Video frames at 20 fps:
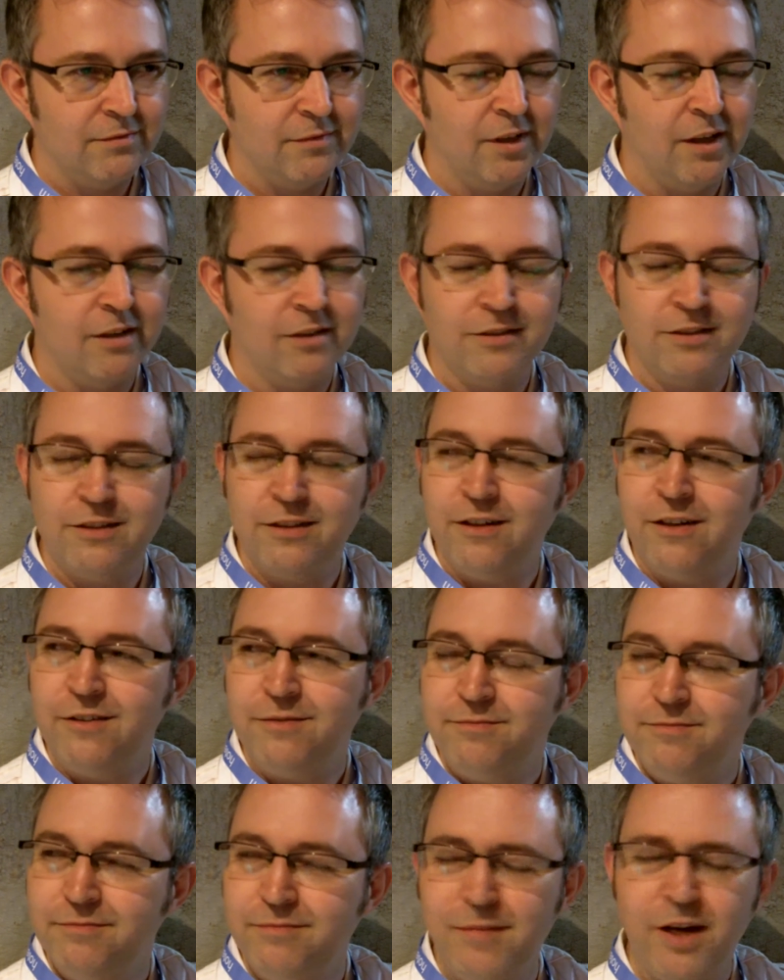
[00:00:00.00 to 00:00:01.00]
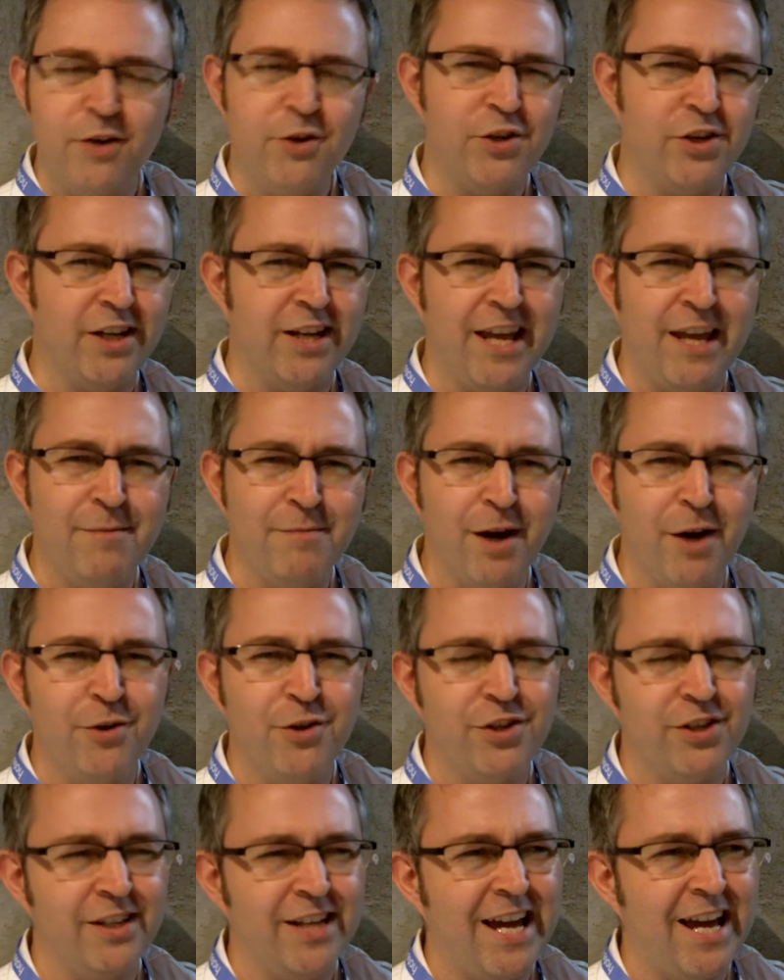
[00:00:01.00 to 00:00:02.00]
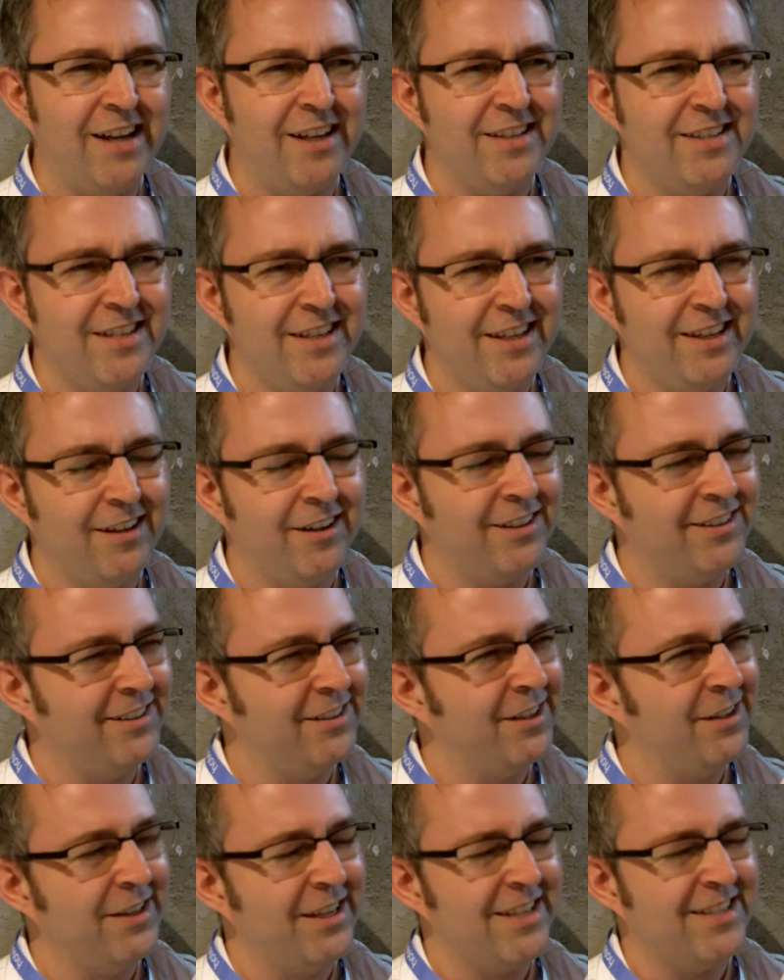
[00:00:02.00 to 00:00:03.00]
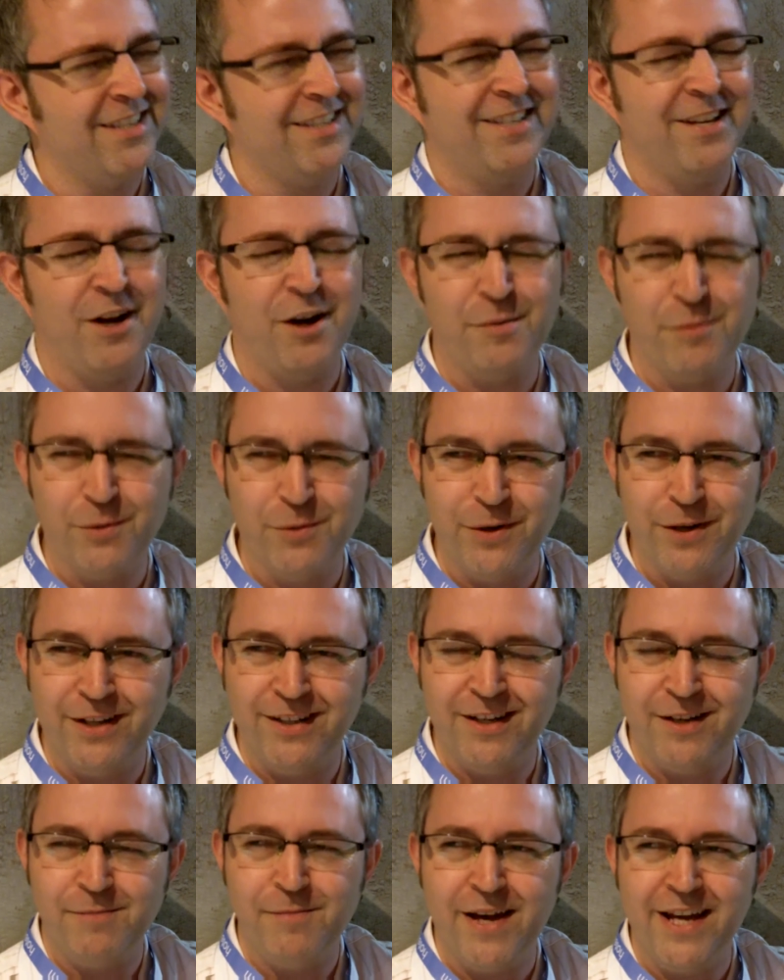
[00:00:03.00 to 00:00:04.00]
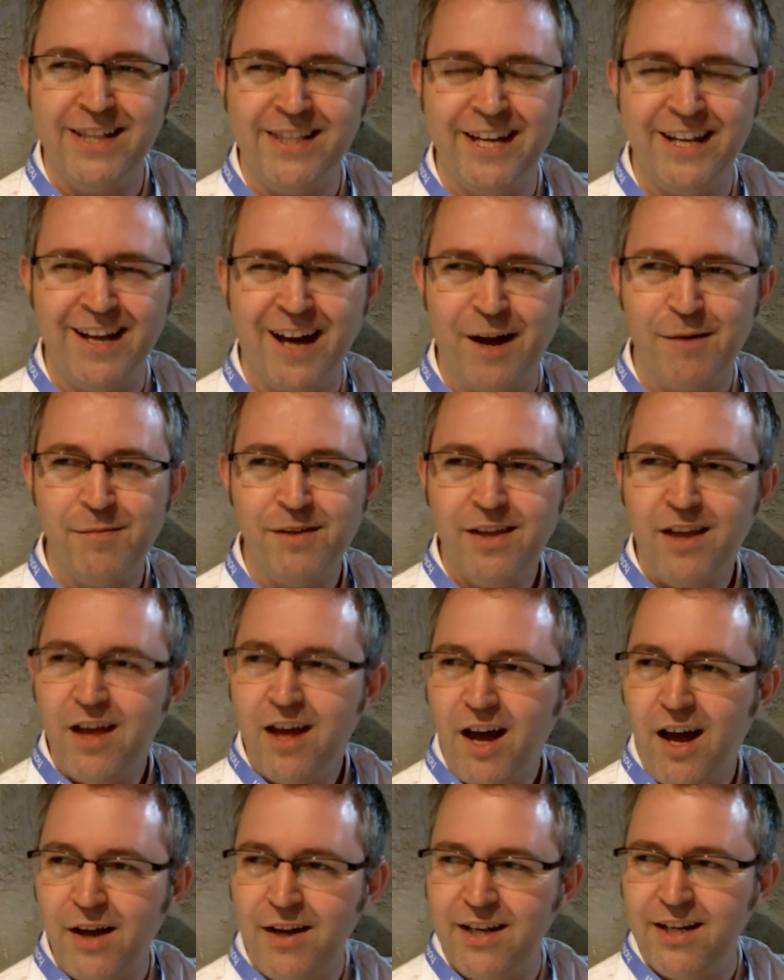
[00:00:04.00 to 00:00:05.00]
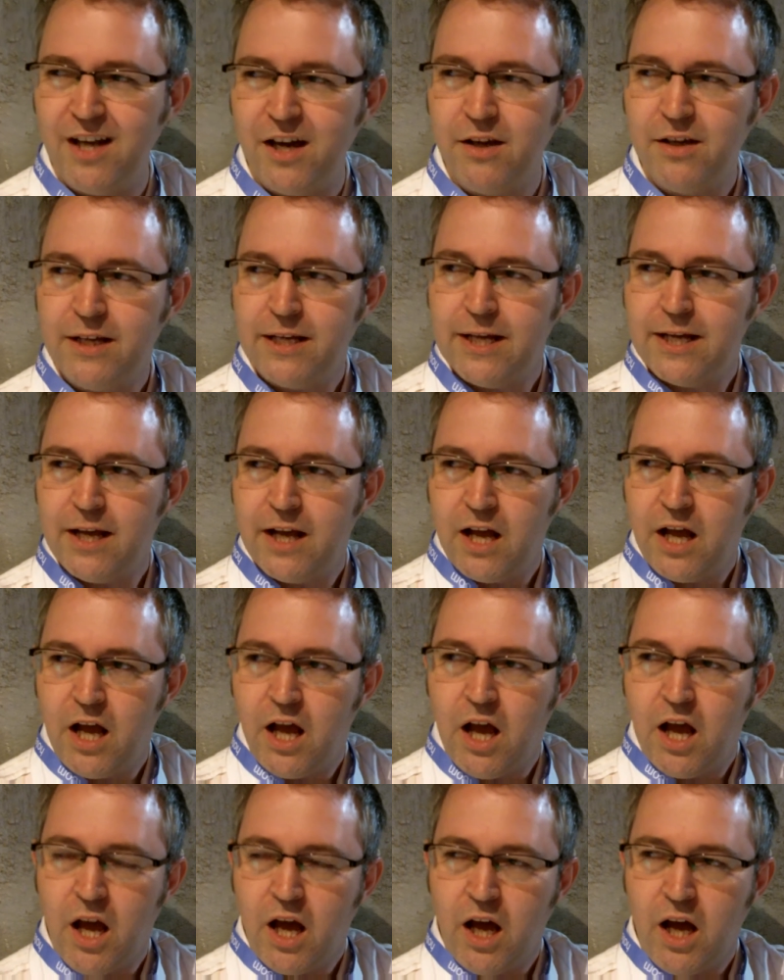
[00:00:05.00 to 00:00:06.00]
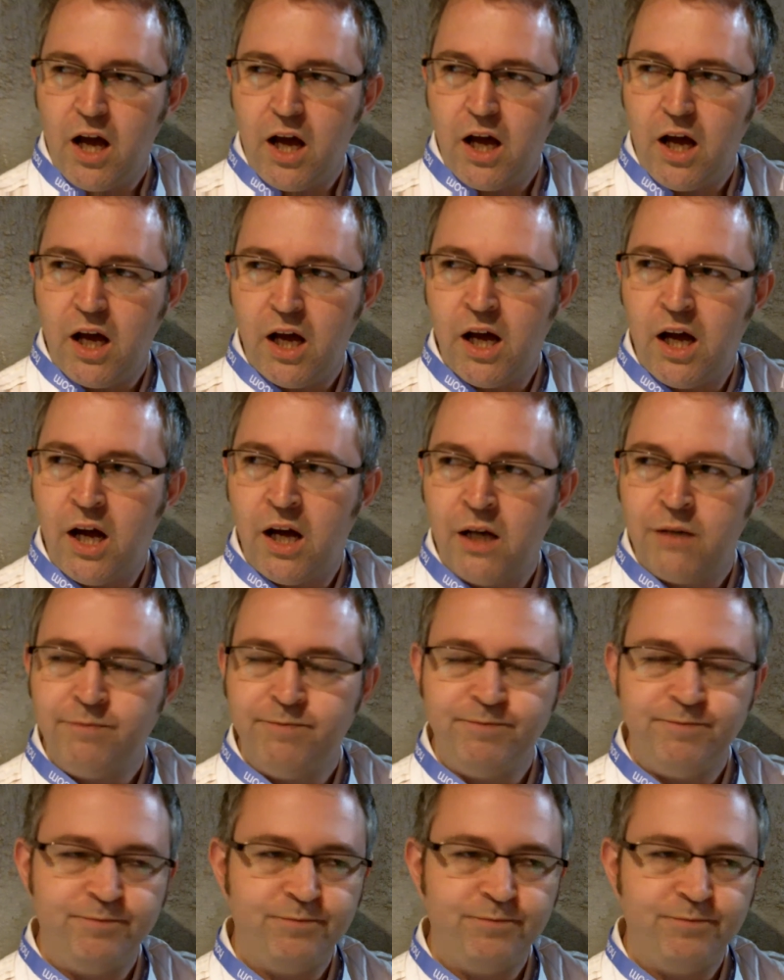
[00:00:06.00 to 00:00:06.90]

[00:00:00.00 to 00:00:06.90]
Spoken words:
oh God, emotionality. I don't know. That's a terrible word. I made that up. I don't know.